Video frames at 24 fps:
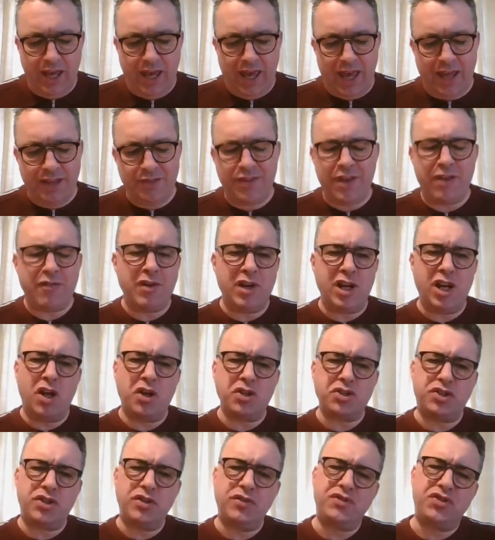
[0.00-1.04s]
And there are
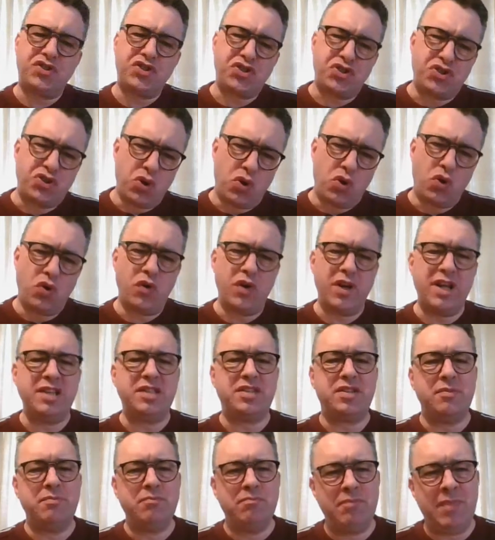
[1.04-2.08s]
lots of
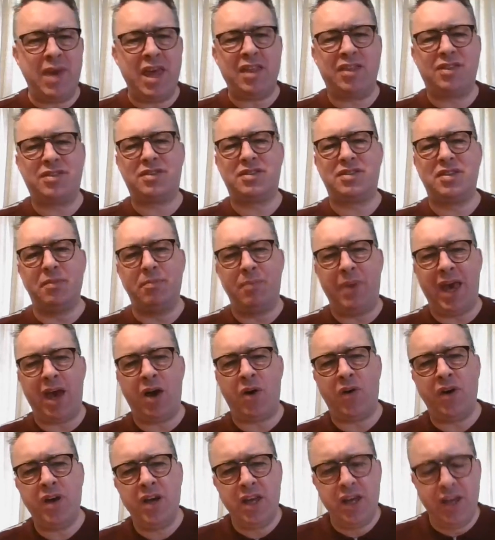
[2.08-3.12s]
stories and myths
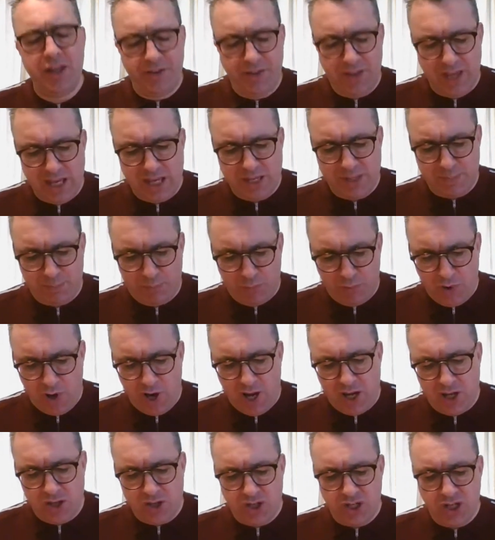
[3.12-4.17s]
about this
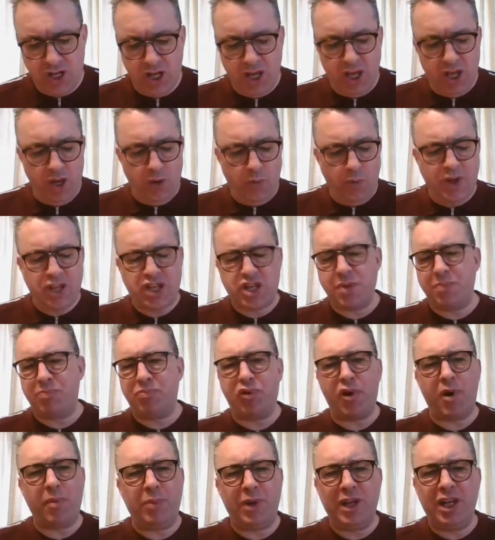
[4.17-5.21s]
bridge, which are
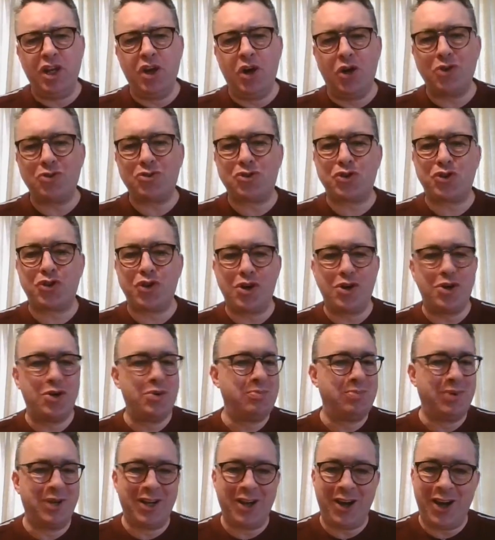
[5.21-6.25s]
probably not true,
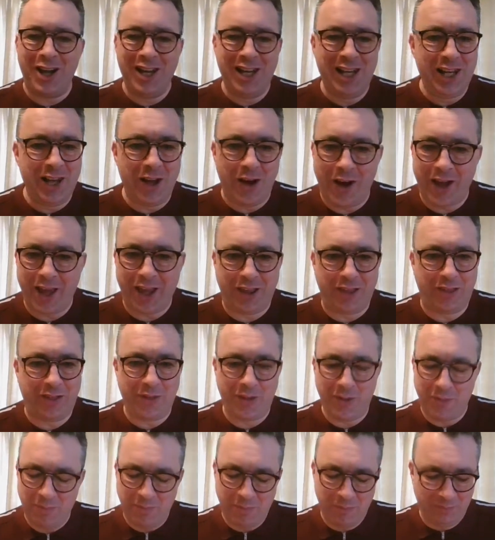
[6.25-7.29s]
but I like
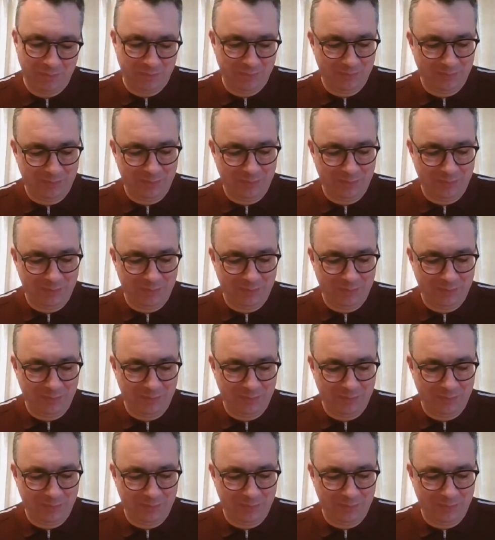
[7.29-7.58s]
them.